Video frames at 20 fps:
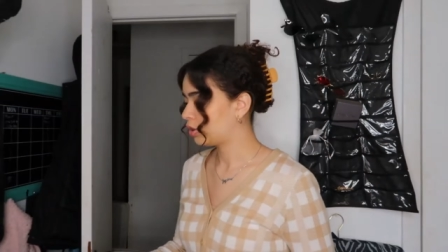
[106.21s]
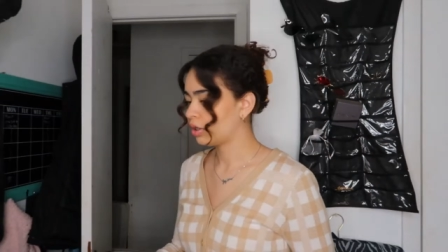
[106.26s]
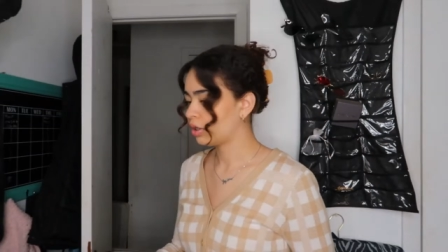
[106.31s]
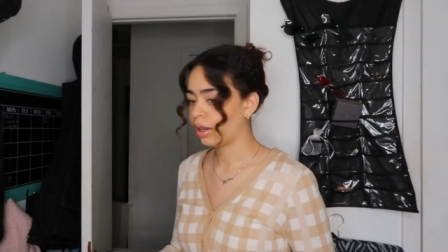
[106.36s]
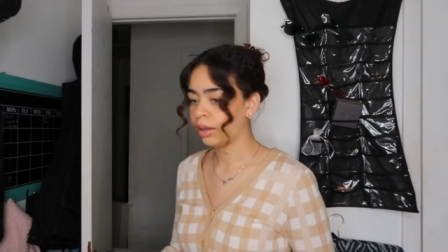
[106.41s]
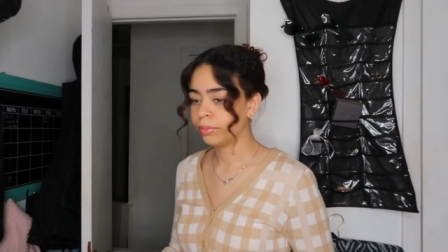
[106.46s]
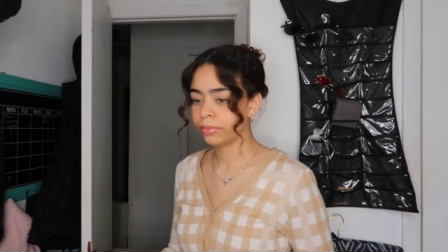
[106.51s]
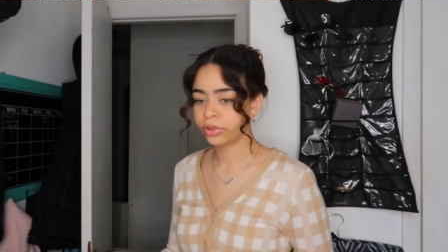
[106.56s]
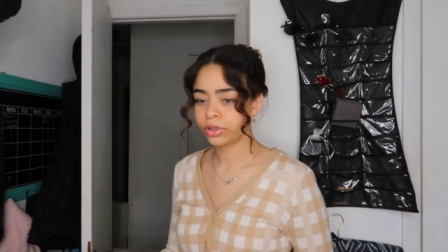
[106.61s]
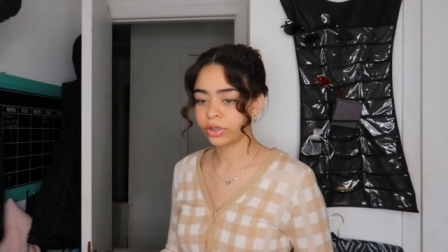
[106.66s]
just,
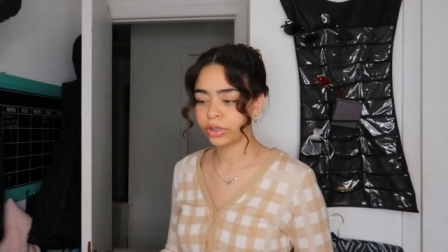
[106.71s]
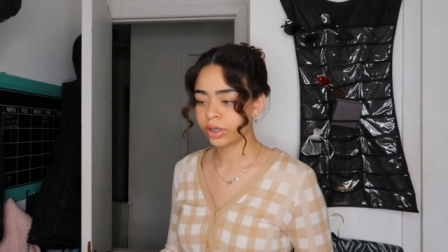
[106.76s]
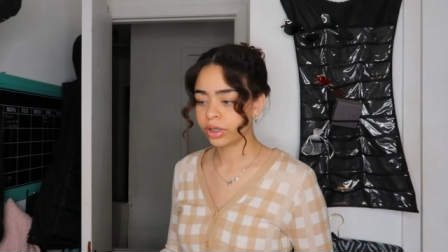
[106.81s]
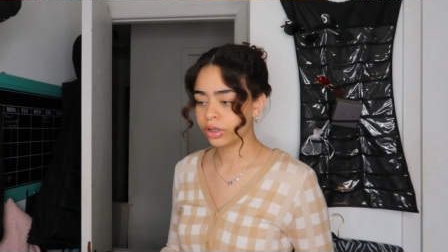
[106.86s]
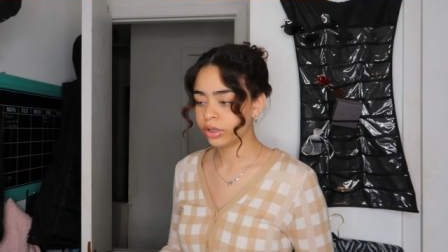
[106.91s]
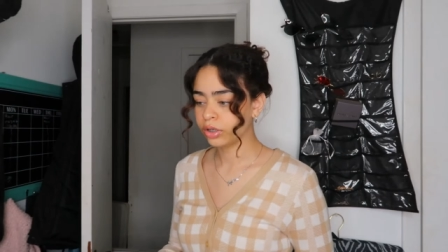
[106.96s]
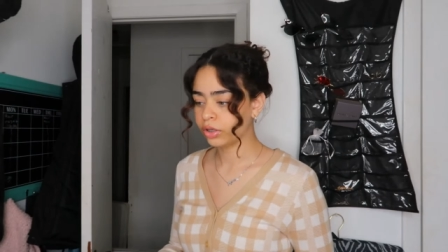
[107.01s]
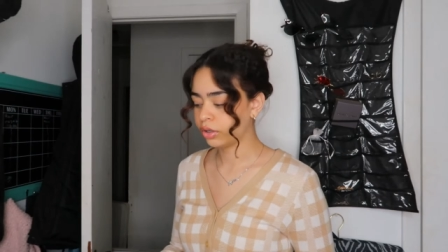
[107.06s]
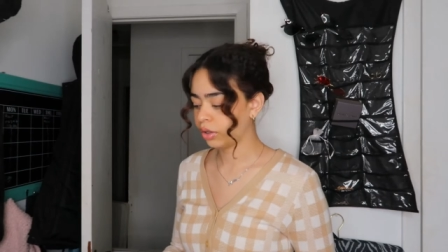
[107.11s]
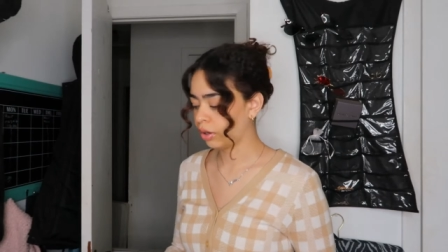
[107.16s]
I'm just
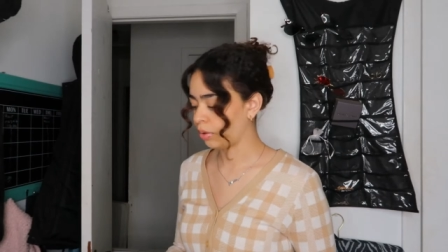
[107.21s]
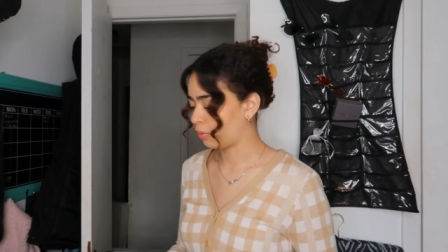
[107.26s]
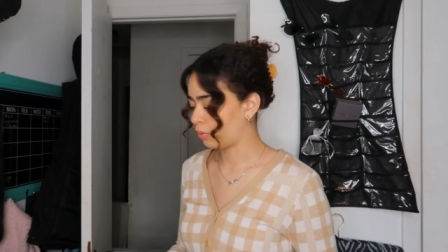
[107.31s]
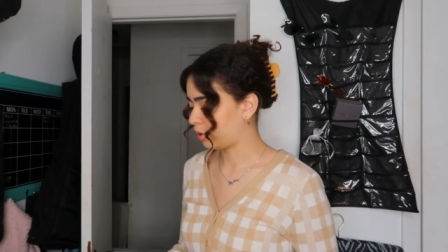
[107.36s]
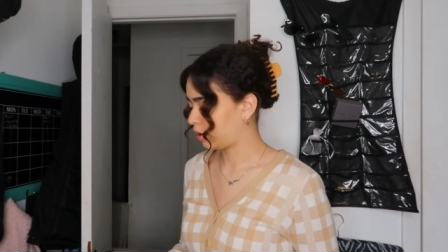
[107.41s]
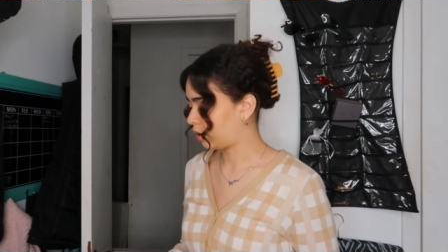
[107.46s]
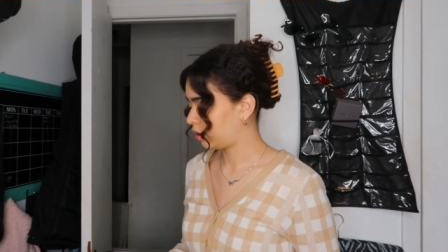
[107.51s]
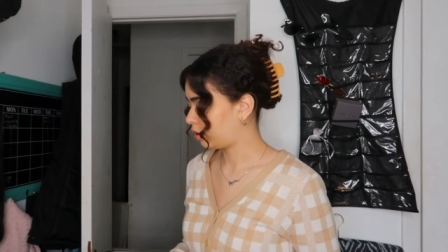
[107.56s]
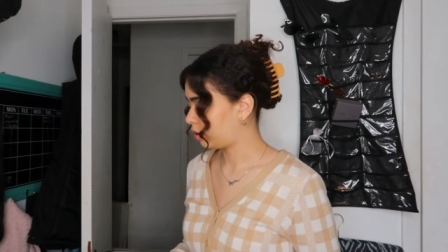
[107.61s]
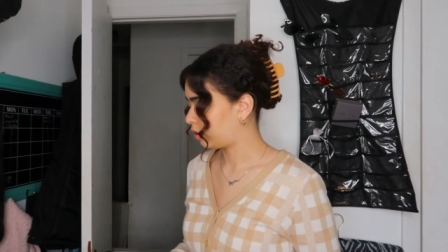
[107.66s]
gonna start
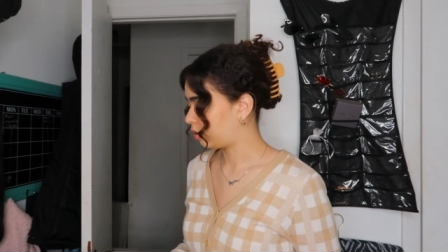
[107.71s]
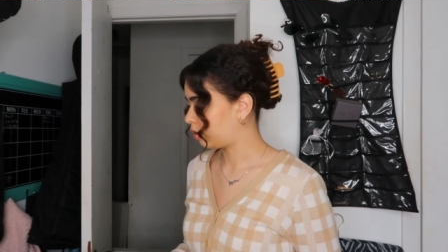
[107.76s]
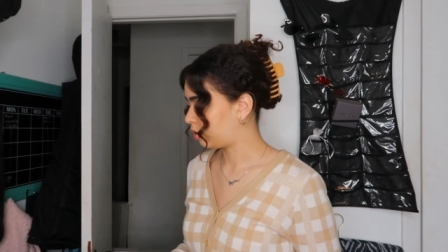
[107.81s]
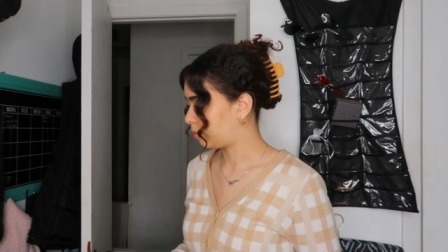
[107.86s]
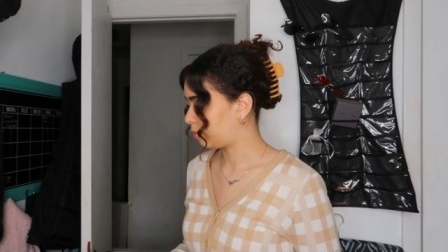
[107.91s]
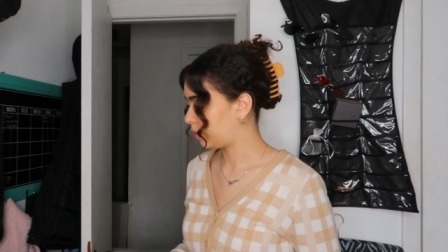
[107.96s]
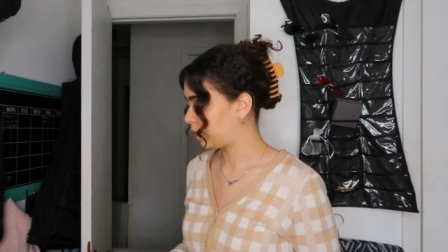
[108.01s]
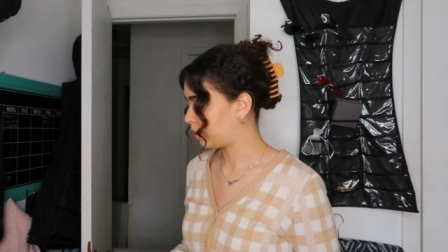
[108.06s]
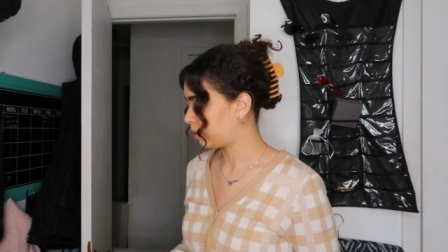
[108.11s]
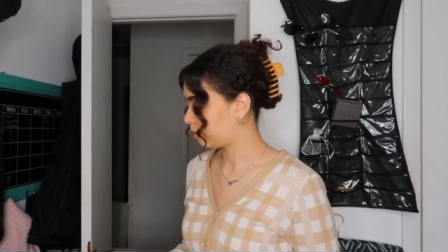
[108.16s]
with
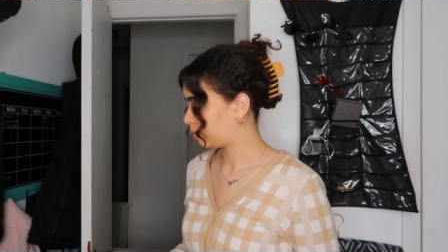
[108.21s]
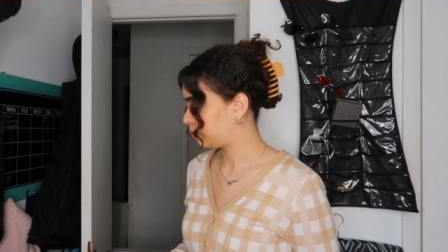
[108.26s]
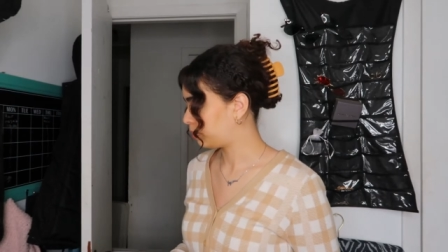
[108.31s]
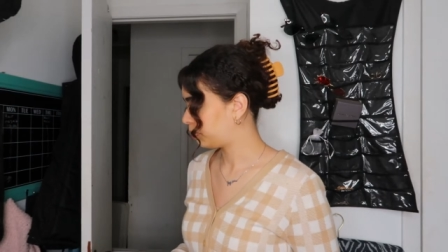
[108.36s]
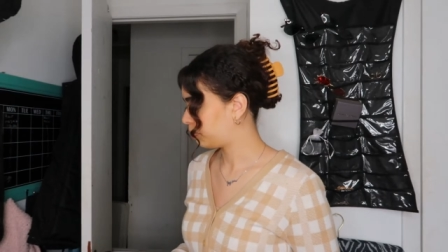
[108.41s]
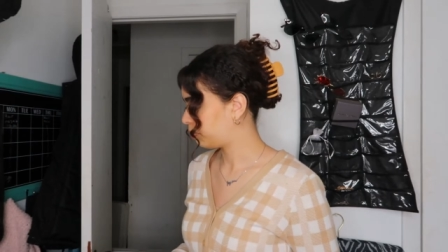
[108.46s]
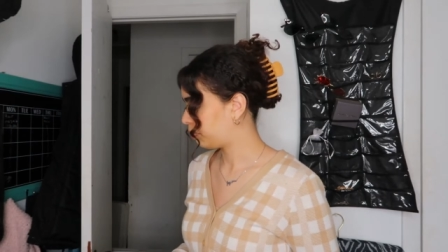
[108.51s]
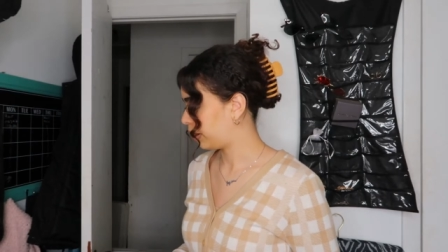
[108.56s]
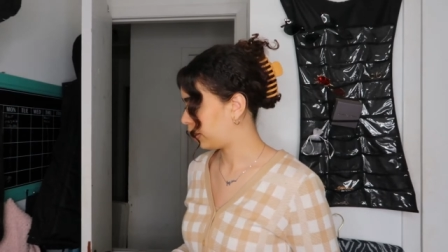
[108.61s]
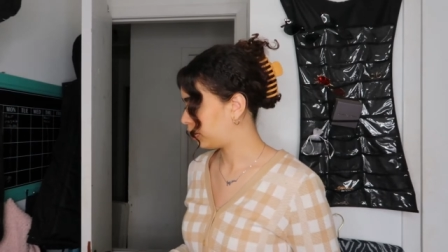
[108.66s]
the makeup
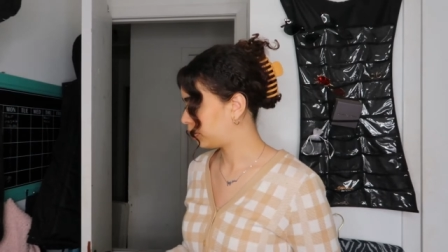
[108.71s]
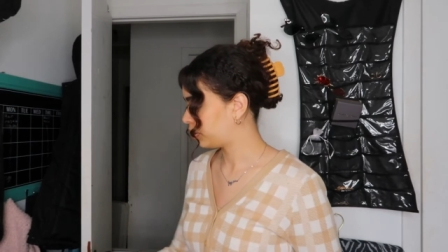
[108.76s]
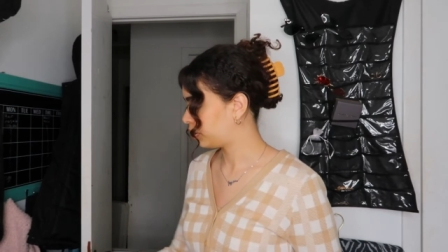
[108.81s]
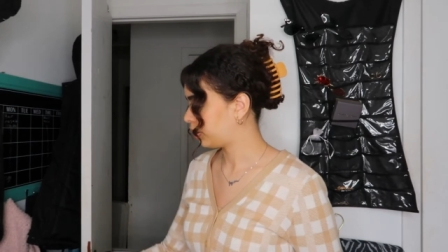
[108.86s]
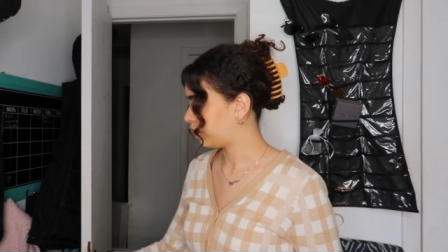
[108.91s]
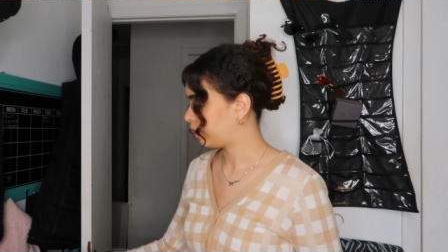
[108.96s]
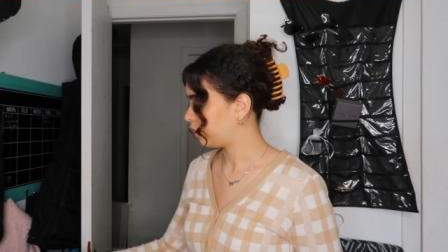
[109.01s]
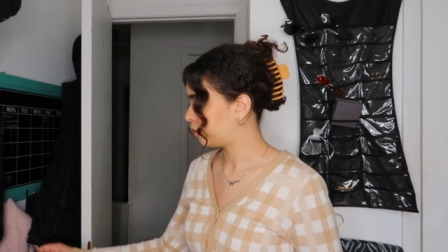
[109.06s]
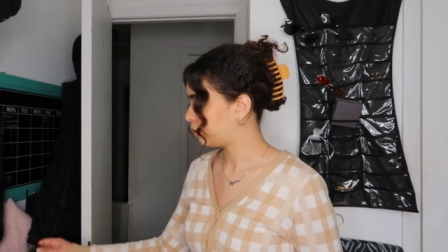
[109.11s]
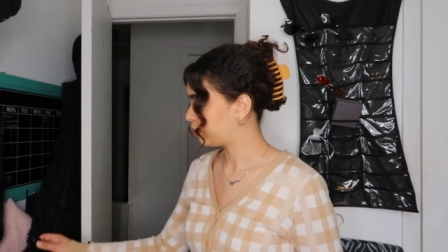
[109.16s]
palettes
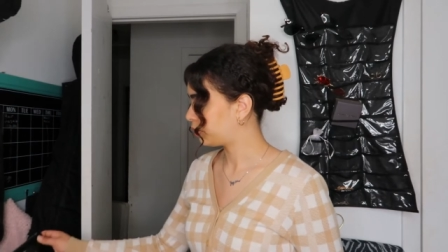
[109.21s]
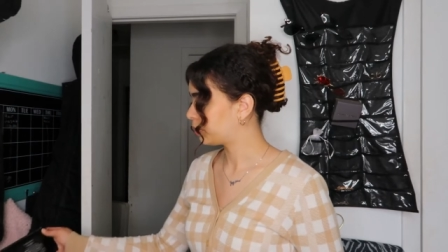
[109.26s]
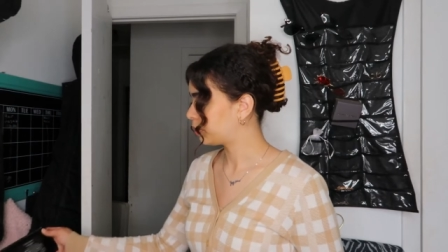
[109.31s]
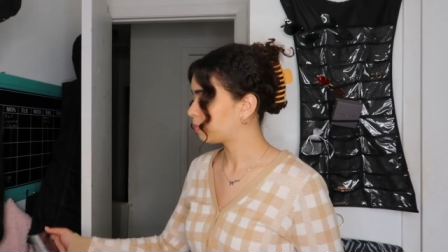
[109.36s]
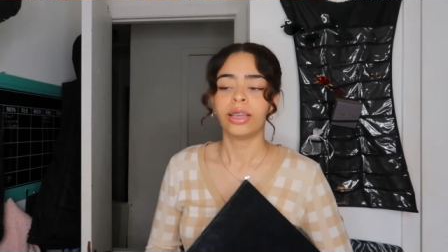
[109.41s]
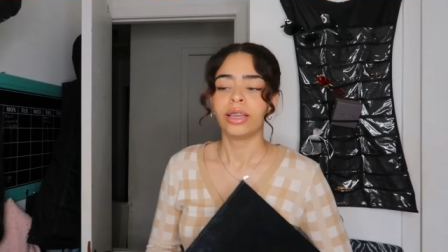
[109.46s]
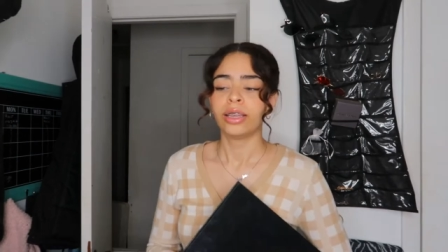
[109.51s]
that I use.